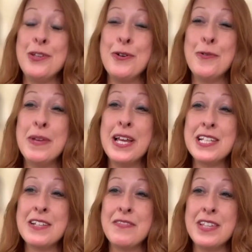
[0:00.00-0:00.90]
with you
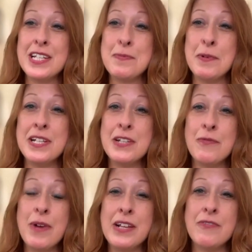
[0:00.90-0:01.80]
because of the experience
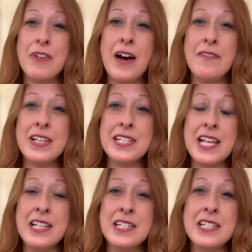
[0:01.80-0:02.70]
of running for
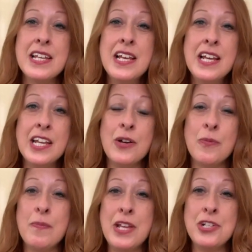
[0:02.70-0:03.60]
office, and you
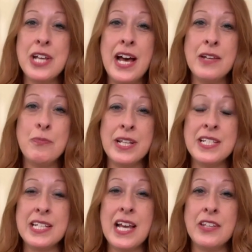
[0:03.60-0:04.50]
know, Mayshad
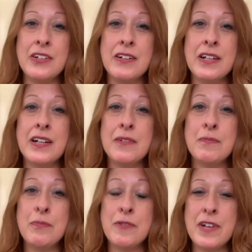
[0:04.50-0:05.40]
brings together
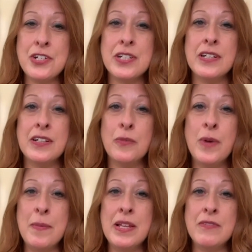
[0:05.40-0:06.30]
professional
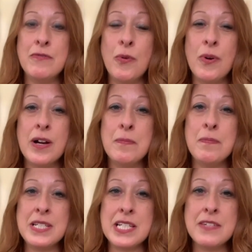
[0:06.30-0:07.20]
women for
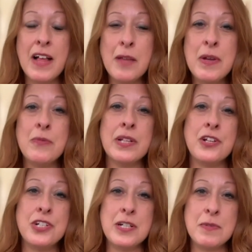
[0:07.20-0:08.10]
business development,
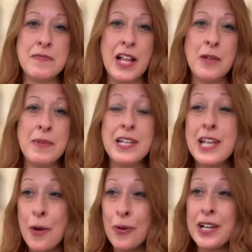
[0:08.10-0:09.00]
relationship development,
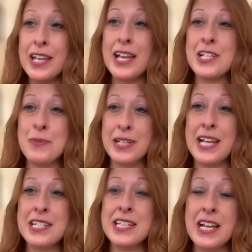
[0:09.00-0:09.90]
networking, as we
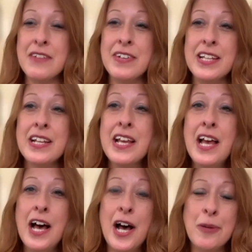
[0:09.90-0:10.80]
like to think of it.
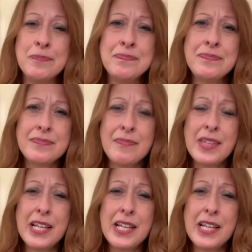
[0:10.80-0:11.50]
Um,